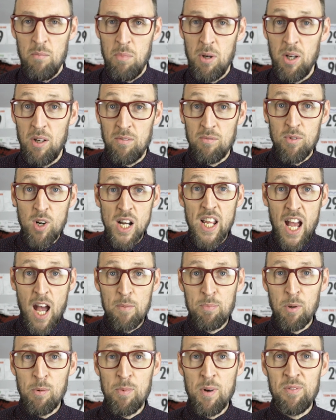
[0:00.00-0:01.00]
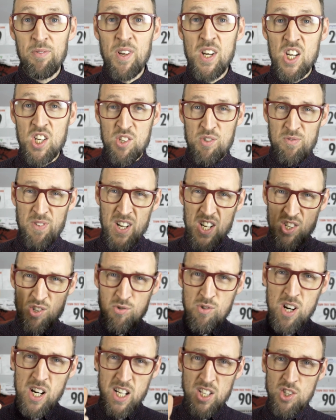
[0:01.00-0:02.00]
But really happy with my finish.
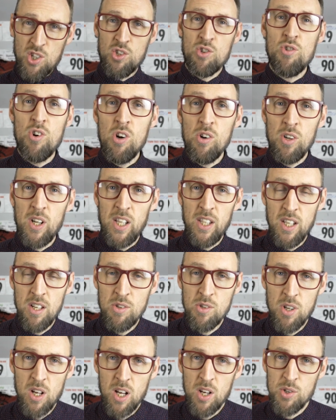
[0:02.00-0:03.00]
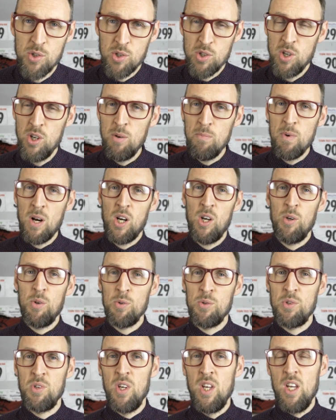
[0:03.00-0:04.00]
Finished really strongly those last 2
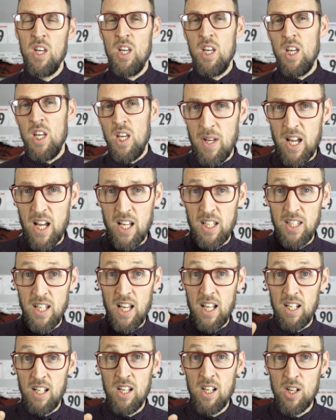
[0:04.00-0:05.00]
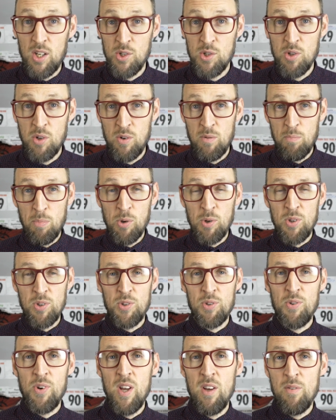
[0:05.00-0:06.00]
miles and that last sort of
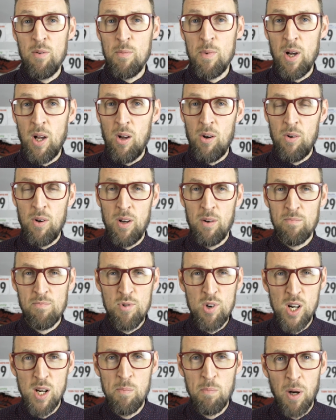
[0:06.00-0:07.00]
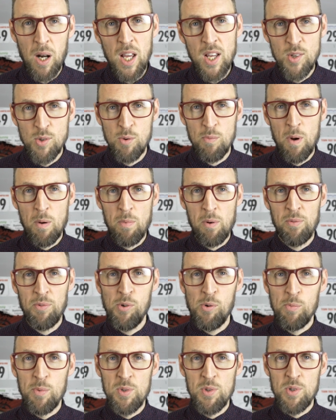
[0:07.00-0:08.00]
0.3 of a mile. I'm really pleased with my
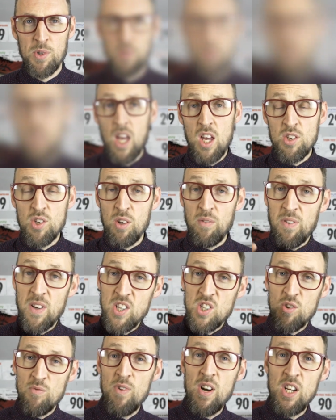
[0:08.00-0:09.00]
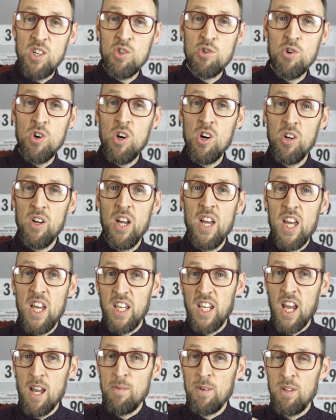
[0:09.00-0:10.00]
performance. So finishing really strong,
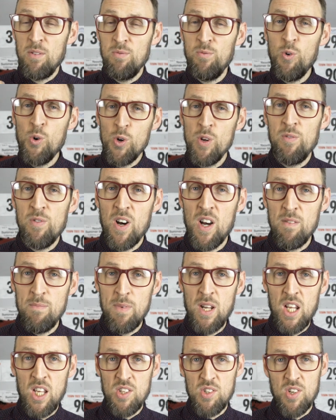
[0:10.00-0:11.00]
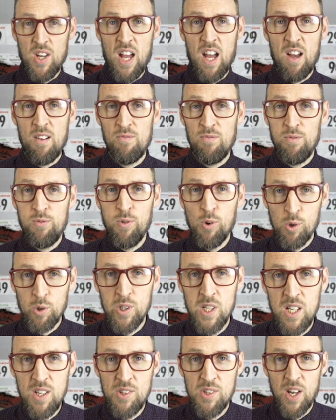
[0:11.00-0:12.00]
came in at 45 minutes and
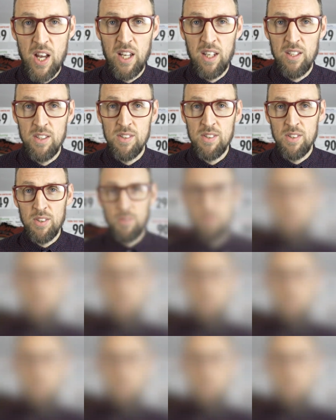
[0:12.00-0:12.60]
40 seconds.